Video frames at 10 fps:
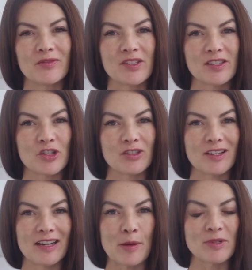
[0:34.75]
the physician
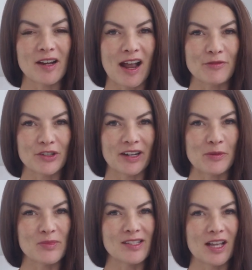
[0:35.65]
that named it after
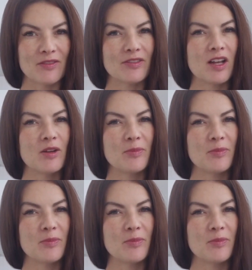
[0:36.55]
himself.